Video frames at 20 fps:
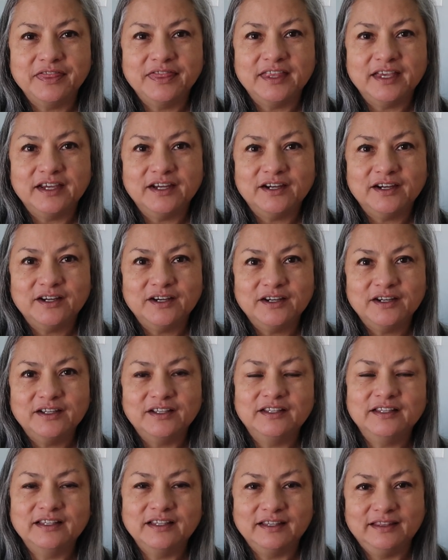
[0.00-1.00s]
their
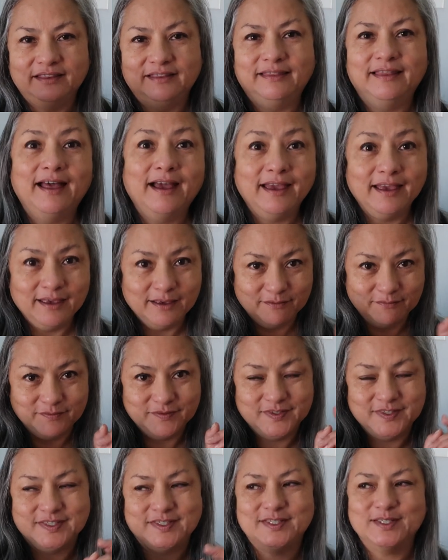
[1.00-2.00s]
lives.